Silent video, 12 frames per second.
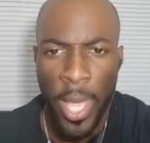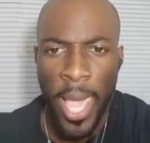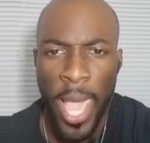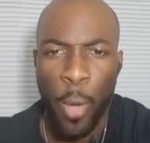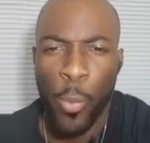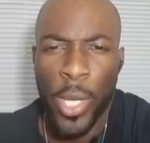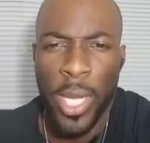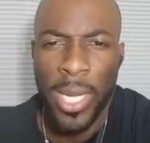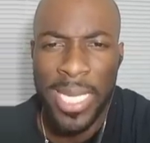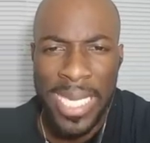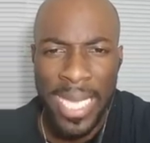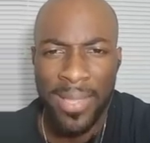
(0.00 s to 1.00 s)
And we're going to
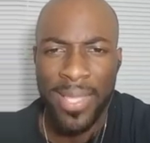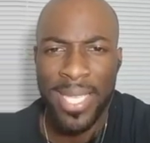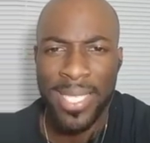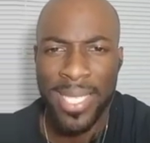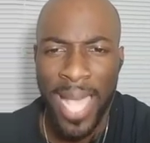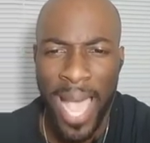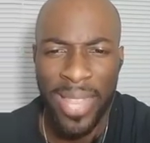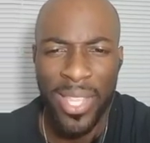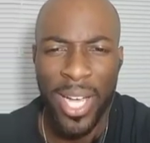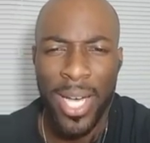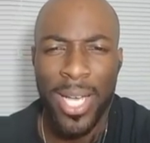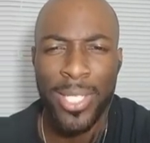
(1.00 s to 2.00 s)
get this guy,
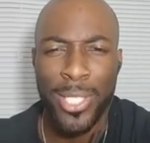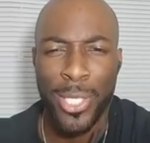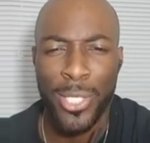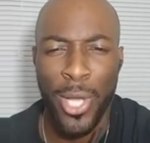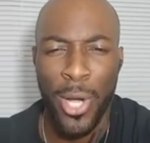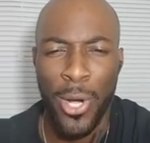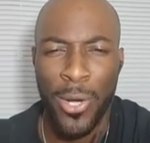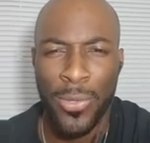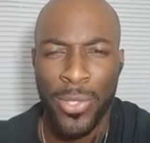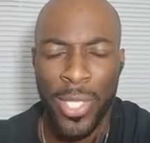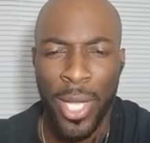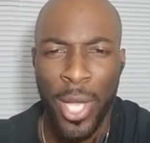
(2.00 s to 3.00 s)
the underdog,
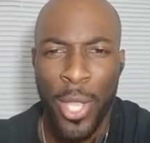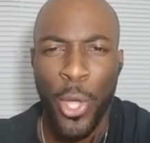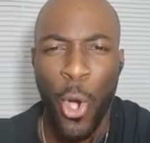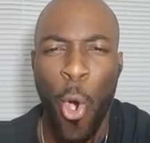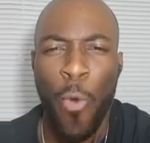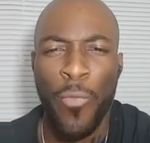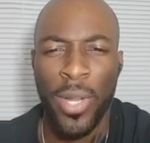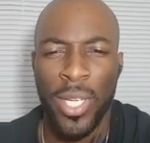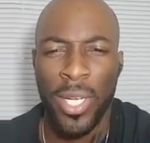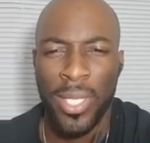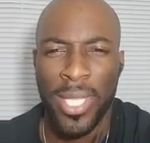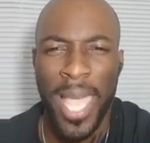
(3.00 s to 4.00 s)
the
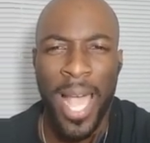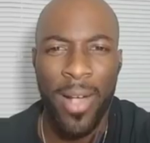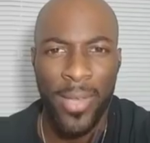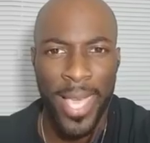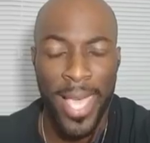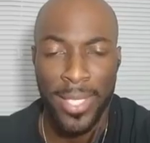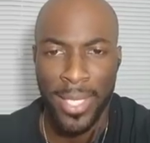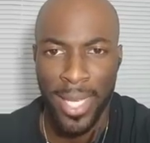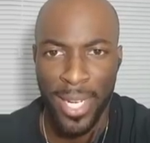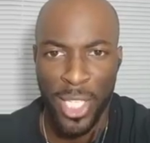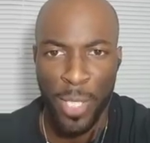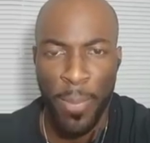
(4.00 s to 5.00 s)
overlooked, the outcast, the
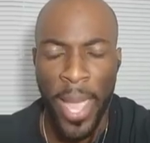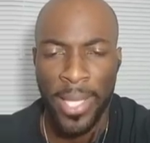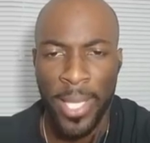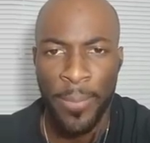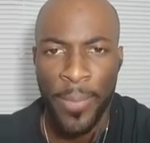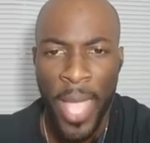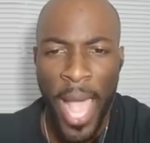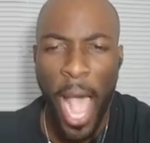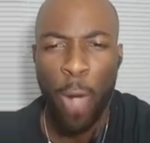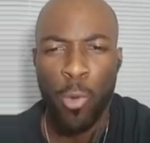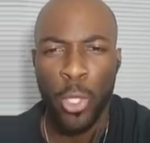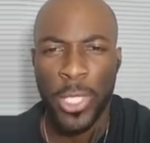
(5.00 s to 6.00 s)
unexpected. I
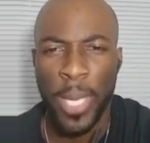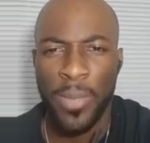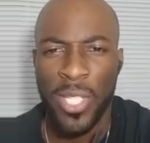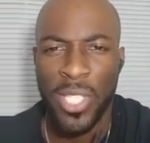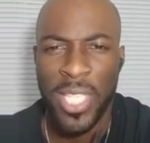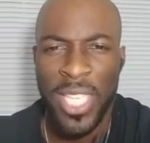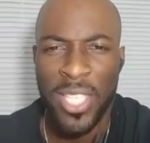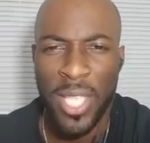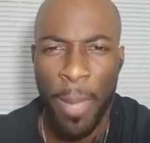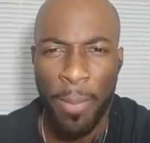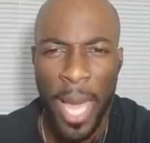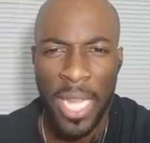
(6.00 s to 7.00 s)
want them to see
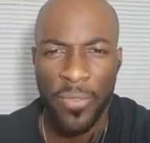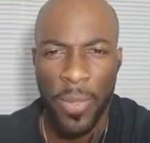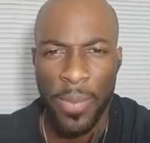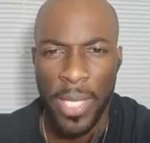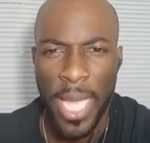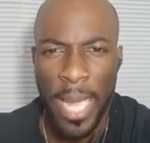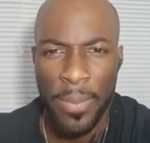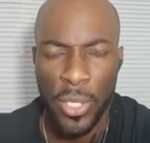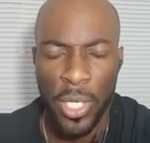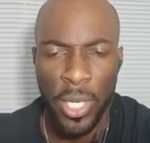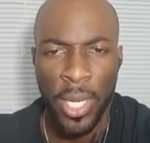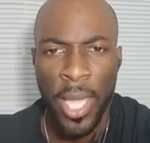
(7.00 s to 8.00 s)
somebody from the
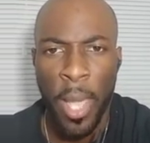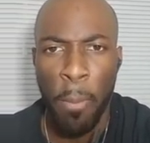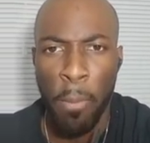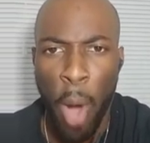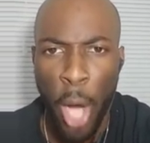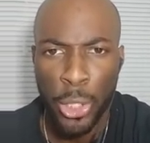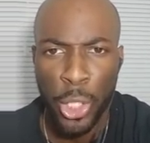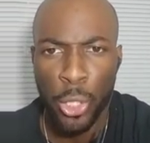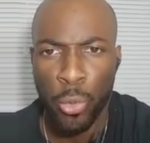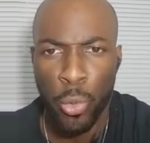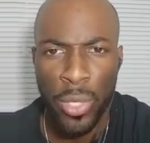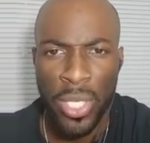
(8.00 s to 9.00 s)
neighborhood marching
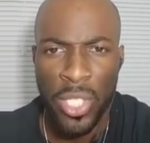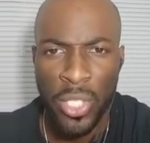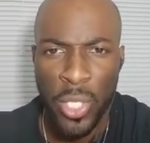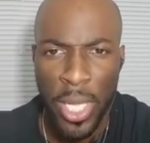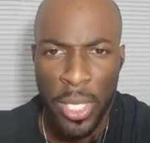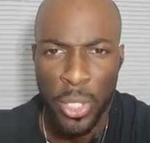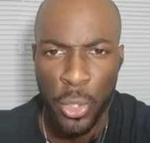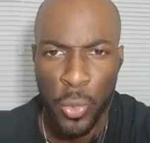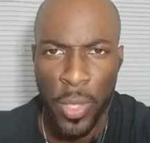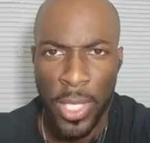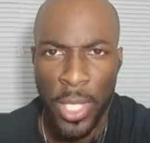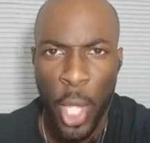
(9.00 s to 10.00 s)
through the city
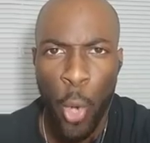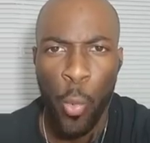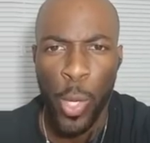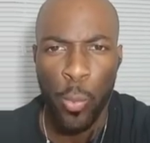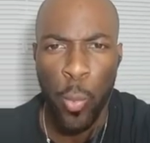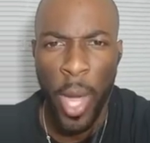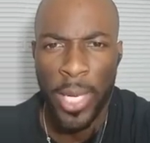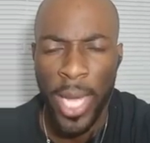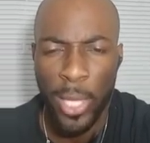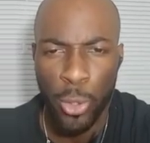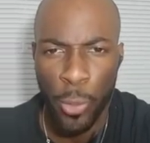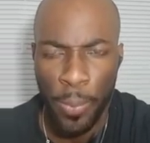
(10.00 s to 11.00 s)
streets with
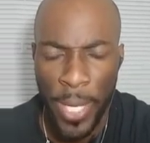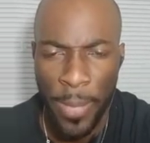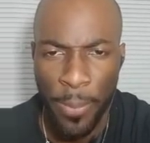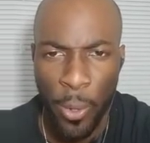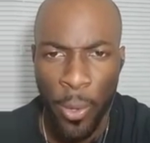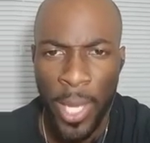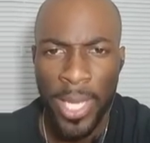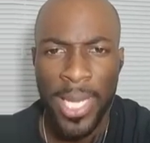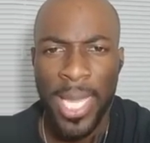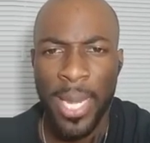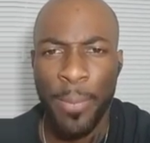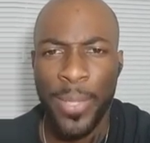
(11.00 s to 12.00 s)
100 people
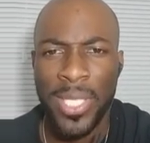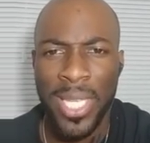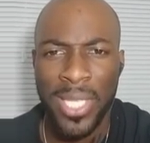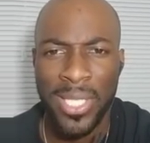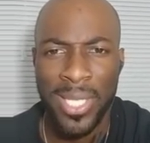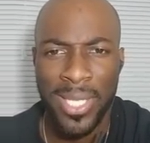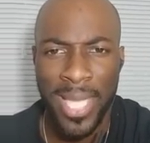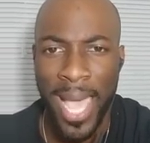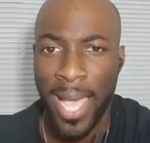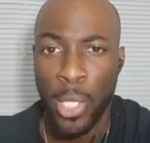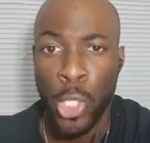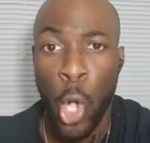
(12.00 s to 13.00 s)
getting petitions
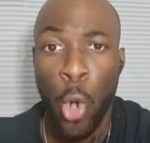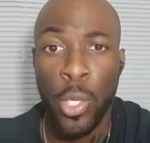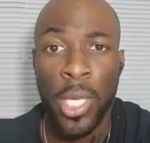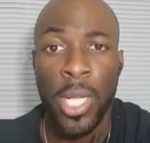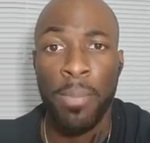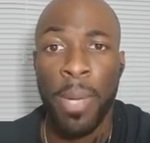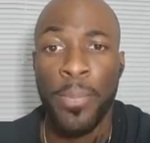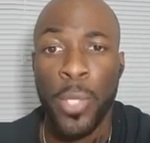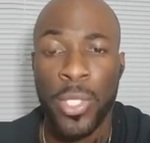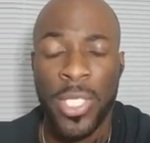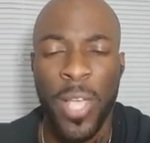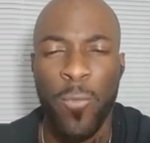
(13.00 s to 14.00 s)
signed. Go look him up
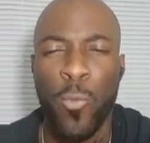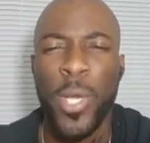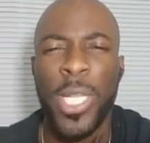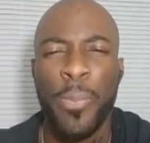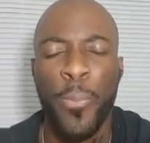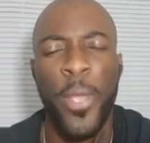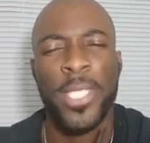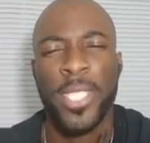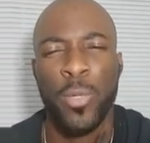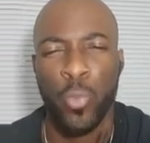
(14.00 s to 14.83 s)
yourself. Willie Preston